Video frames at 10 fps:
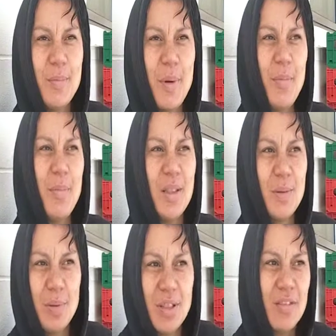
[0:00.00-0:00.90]
maybe
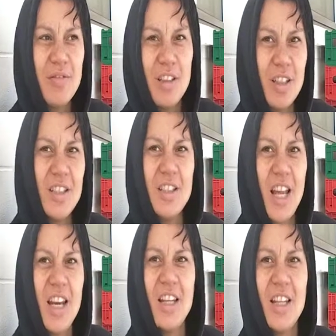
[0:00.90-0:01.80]
specifically
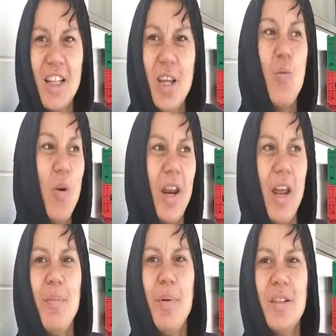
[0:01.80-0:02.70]
stating in there what
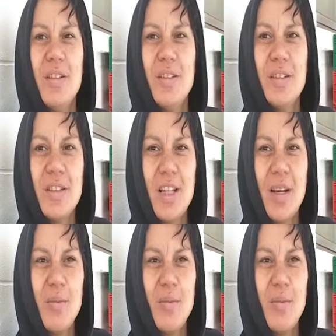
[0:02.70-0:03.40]
happens